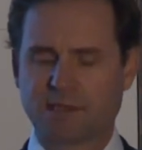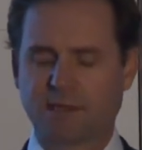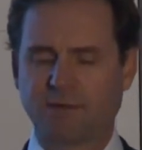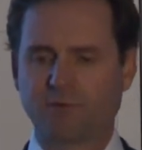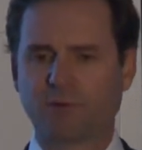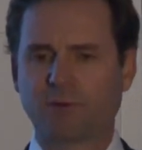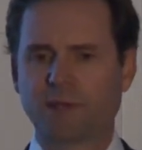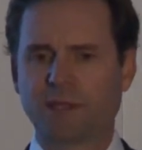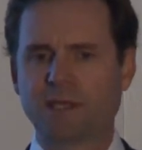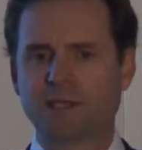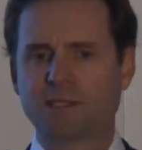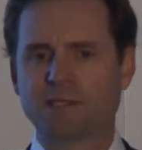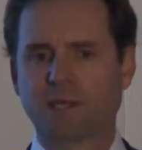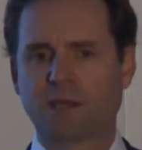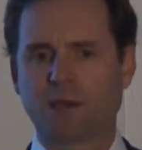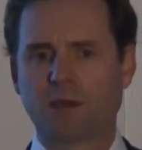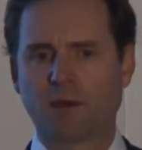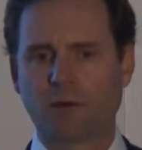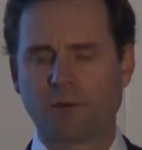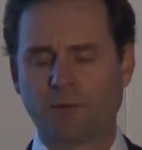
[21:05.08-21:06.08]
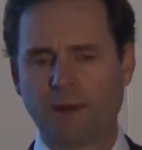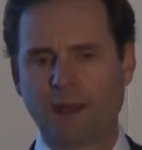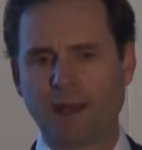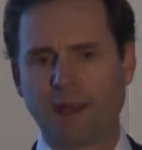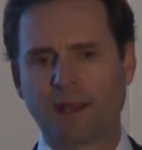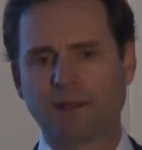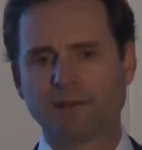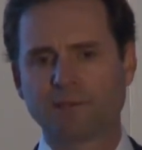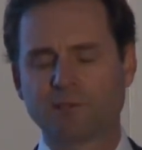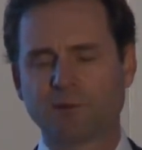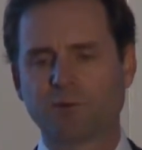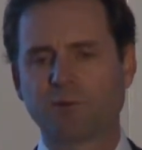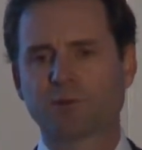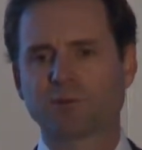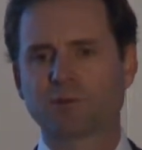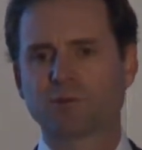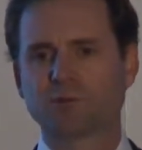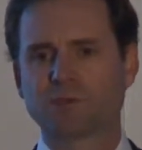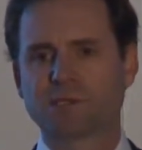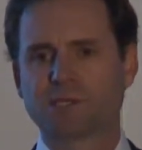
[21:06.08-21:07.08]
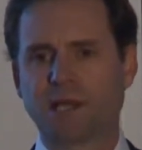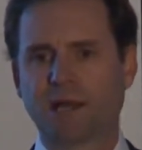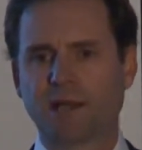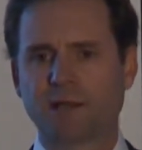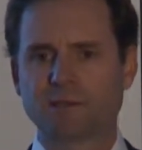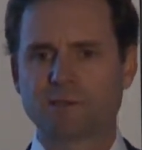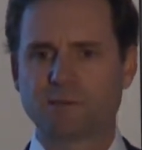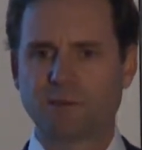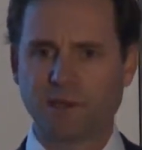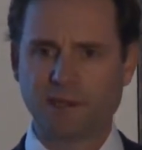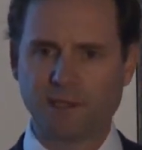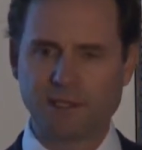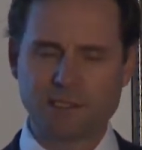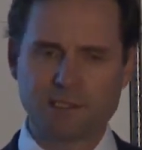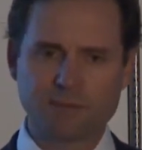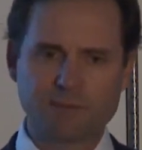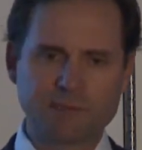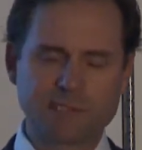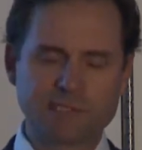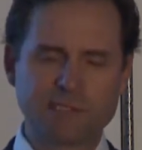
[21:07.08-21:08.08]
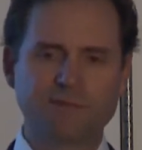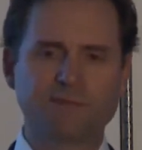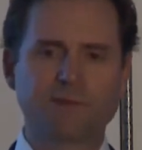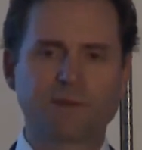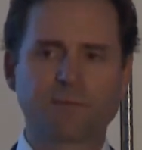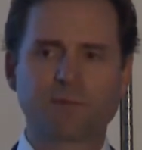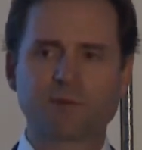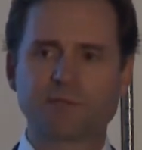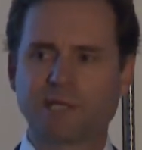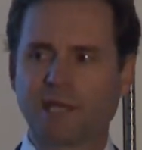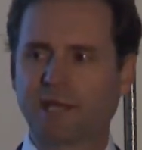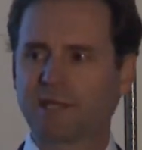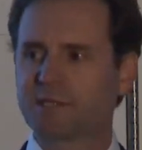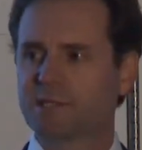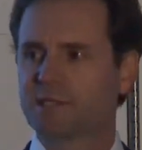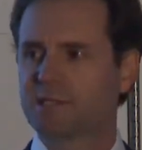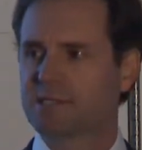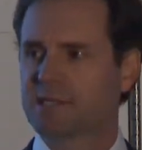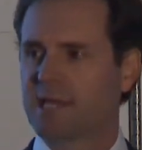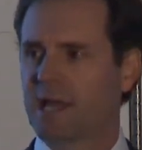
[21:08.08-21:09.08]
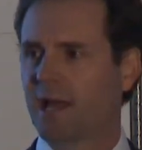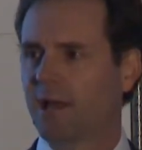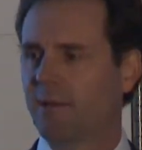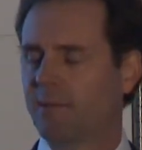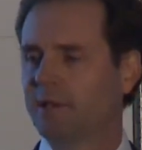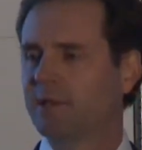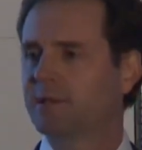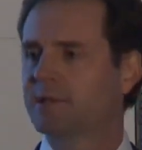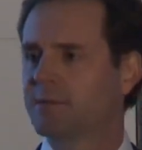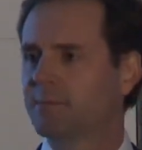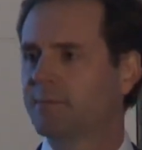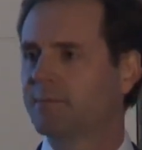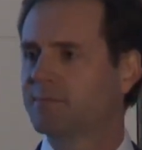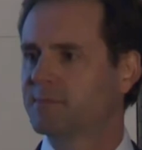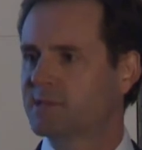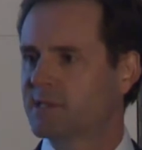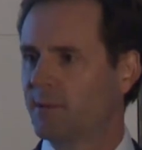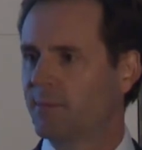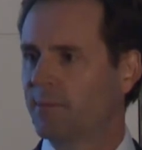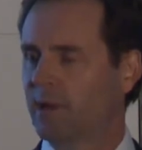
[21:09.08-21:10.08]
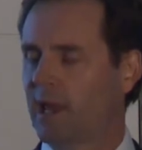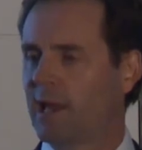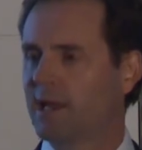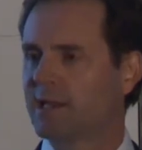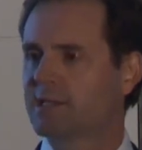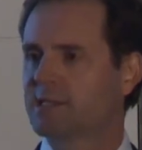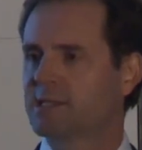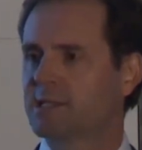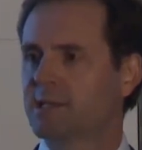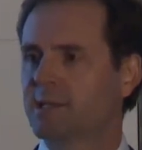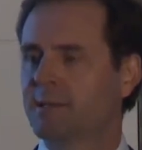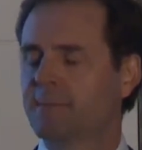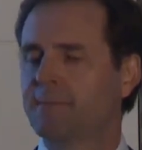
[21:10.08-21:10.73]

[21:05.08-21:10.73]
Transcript: several years ago around door-to-door sales where these specific protections came into place,